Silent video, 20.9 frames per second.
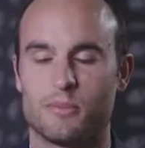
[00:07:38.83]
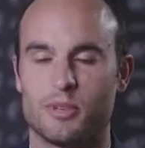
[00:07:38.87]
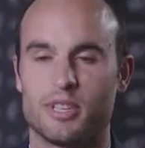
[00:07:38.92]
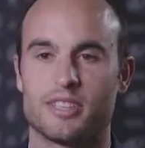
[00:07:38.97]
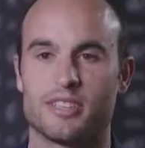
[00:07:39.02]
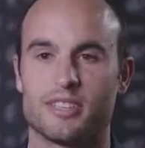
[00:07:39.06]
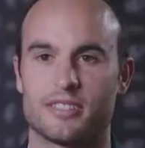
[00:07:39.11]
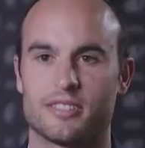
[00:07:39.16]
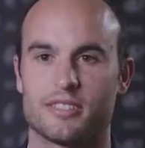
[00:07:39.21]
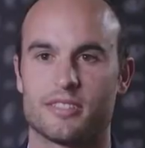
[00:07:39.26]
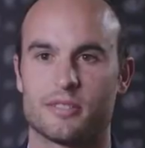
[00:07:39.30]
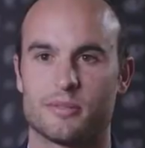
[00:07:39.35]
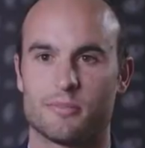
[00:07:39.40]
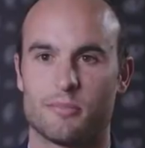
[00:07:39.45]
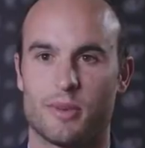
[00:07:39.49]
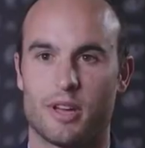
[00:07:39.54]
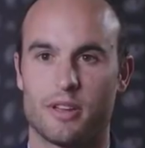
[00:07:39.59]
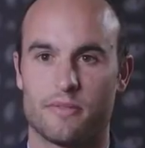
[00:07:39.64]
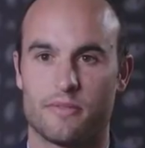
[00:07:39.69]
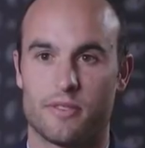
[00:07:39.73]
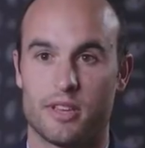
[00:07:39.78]
me, this is
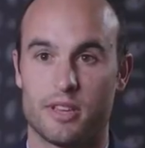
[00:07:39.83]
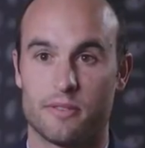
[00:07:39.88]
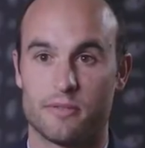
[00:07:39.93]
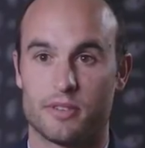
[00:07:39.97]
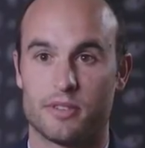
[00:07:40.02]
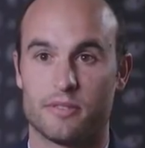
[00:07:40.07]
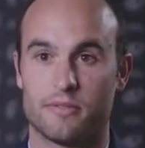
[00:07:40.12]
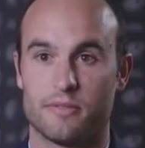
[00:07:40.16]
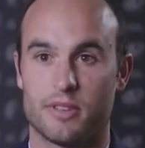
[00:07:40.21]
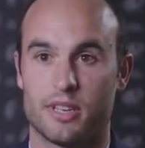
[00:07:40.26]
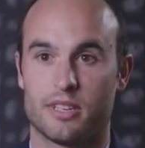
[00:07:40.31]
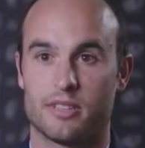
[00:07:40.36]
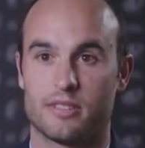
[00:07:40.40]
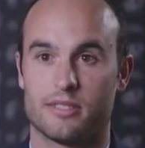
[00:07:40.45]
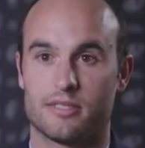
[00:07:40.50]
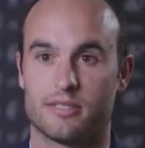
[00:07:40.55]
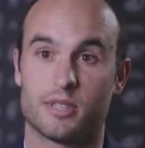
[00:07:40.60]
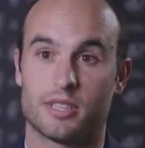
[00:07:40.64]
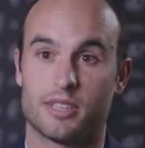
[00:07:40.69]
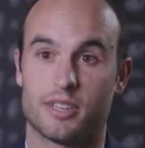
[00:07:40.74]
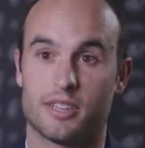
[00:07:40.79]
my favorite event
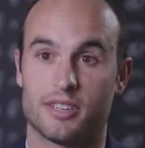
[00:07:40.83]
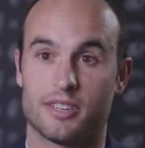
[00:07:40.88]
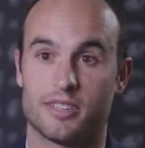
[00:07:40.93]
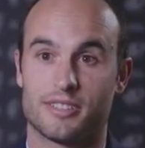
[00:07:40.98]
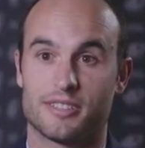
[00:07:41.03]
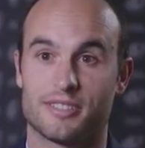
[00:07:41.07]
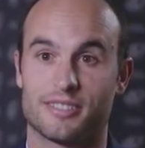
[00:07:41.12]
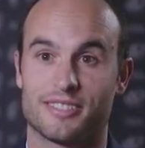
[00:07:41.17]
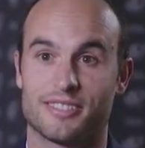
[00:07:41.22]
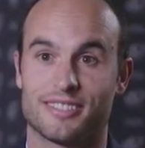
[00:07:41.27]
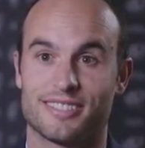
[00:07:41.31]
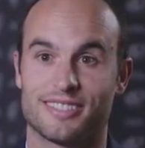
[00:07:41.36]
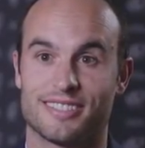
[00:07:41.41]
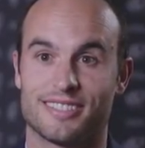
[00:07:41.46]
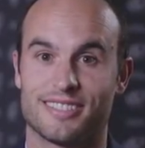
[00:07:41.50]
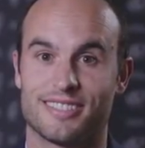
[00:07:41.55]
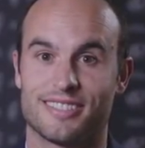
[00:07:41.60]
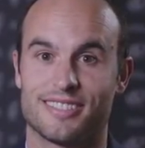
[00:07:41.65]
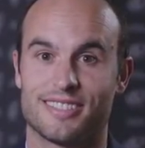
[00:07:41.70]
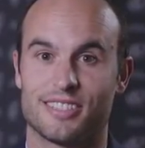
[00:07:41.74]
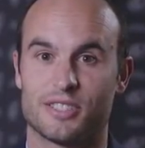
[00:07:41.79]
because
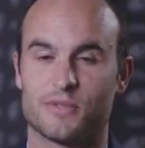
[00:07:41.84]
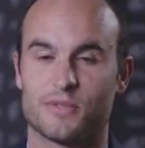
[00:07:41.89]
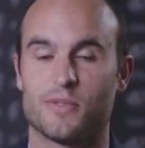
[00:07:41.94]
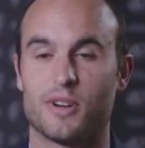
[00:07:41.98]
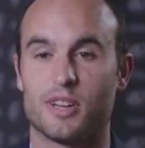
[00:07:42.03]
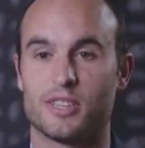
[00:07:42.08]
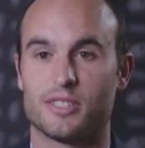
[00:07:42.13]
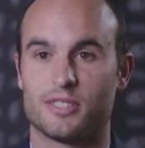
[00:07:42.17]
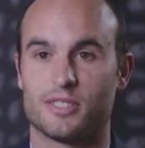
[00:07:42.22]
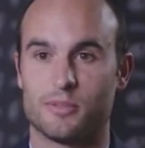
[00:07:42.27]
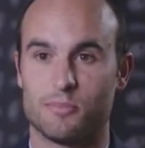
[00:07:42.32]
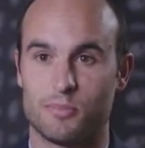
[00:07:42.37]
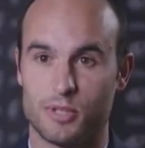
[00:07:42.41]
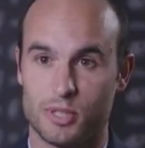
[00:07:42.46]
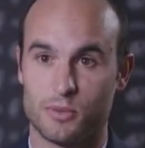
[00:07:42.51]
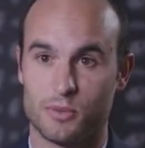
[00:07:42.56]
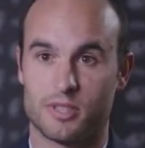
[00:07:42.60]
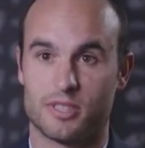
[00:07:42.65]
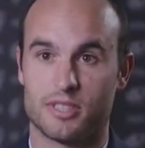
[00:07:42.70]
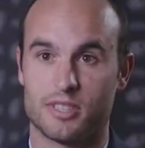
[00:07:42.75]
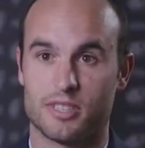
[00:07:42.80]
it's fun to be
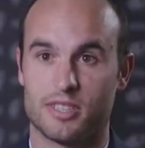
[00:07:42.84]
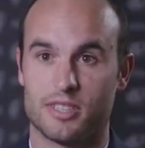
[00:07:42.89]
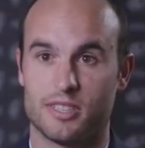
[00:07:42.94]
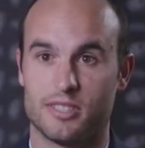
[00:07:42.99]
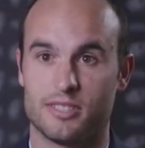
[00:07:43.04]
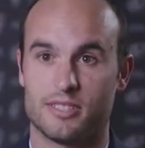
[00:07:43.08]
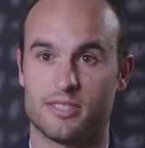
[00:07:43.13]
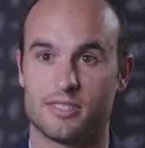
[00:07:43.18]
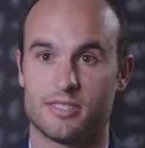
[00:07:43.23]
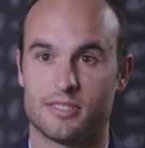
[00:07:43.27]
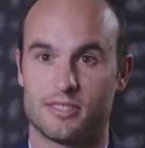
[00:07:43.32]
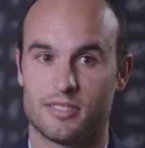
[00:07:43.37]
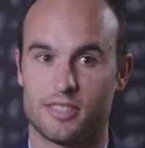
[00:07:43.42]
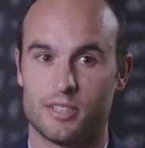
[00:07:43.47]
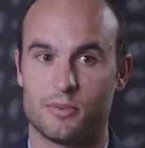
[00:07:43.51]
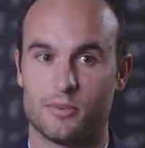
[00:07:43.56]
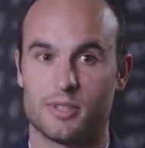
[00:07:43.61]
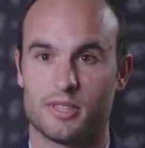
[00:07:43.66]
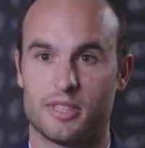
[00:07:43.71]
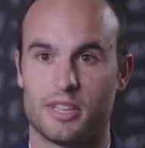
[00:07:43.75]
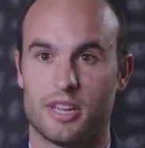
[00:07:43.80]
with the kids, sit
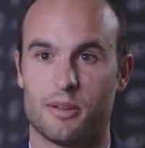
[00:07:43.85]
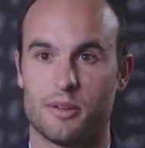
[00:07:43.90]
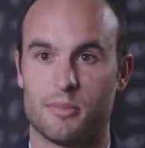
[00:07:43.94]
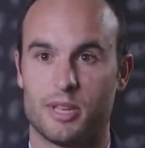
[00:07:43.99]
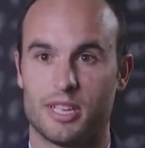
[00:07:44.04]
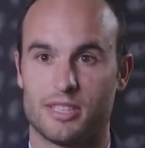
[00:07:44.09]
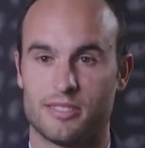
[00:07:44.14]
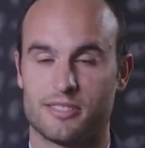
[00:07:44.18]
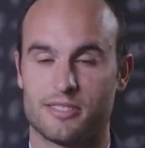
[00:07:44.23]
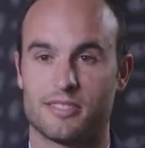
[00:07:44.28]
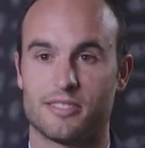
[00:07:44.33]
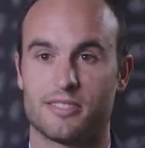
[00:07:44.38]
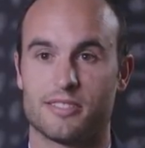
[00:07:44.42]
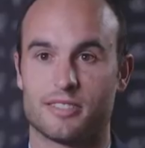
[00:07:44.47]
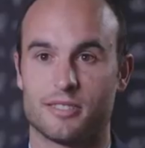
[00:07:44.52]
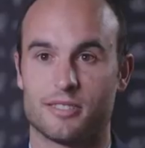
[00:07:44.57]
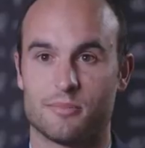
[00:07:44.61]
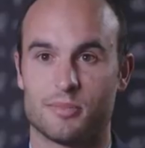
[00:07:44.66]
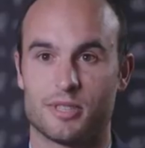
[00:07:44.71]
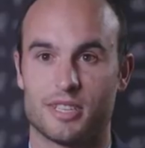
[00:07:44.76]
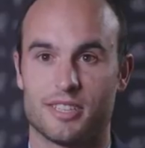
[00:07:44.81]
with them, and see
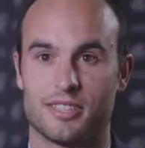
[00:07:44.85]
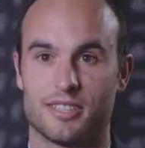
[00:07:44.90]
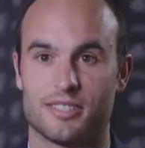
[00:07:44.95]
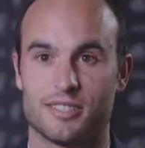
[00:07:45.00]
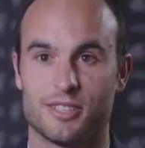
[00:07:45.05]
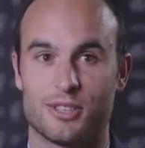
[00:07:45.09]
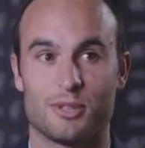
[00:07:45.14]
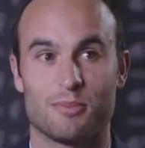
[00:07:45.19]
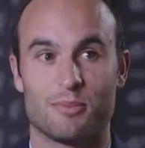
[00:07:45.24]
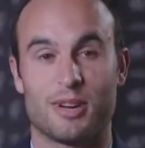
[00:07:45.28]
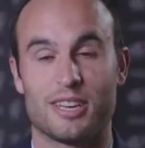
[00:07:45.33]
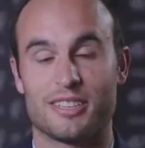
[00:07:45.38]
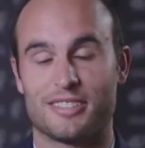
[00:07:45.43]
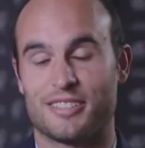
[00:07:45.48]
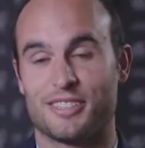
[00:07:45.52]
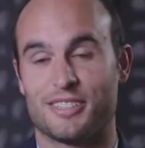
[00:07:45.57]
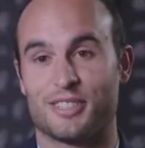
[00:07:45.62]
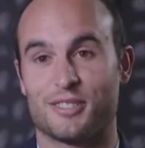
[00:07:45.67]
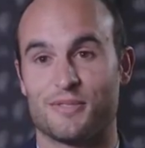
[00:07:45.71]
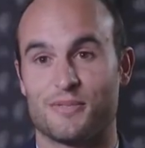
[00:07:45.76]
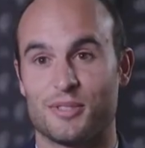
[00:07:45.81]
some kids that you might
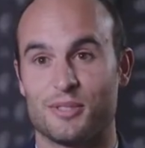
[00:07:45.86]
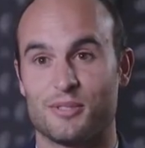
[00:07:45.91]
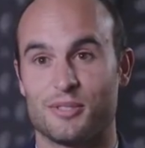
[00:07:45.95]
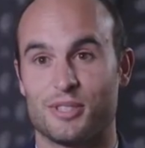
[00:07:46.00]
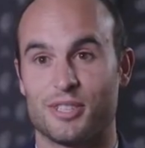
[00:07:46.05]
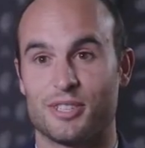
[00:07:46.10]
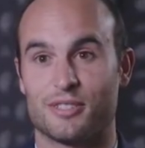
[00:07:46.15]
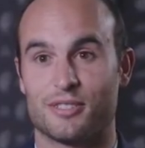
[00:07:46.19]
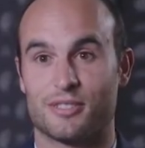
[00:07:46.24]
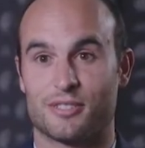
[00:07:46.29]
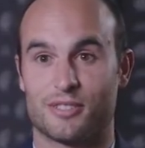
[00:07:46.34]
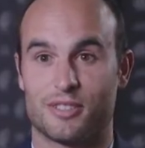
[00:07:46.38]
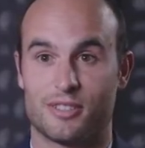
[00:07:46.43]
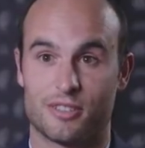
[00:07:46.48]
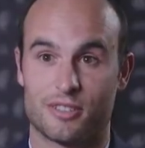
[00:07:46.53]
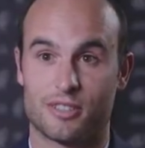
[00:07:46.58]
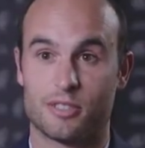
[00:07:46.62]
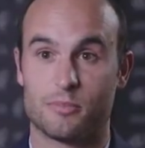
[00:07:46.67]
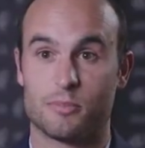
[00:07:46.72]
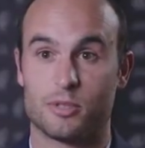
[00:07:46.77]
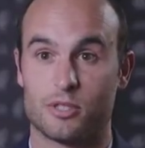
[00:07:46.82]
see in a few years that are
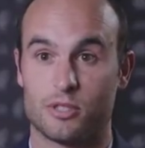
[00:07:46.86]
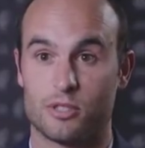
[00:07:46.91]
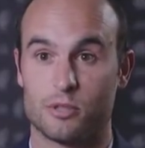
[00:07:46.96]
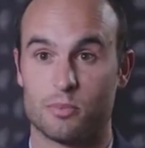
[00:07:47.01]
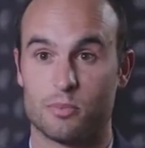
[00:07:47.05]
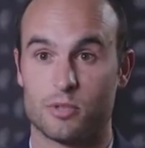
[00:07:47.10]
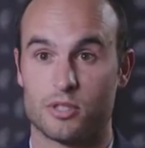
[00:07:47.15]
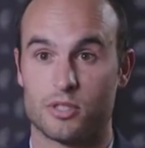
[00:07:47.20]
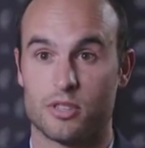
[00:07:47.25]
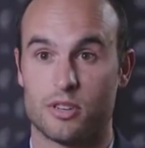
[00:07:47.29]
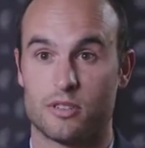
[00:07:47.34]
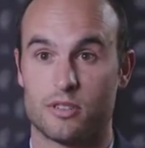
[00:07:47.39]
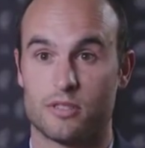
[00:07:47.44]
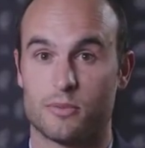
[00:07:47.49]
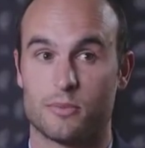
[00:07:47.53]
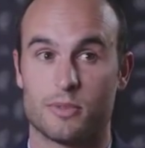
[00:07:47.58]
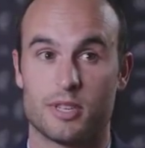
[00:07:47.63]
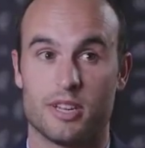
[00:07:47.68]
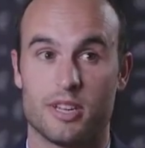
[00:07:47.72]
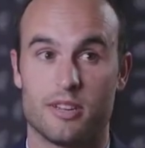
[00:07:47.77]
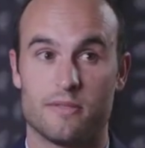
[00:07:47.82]
going to be superstars.
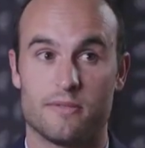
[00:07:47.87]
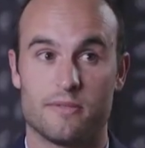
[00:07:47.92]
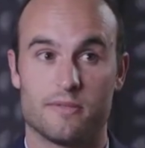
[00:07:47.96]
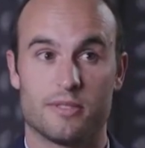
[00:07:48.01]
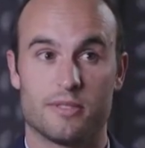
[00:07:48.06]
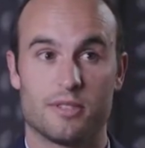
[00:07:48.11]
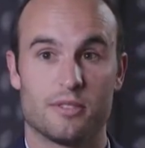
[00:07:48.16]
We have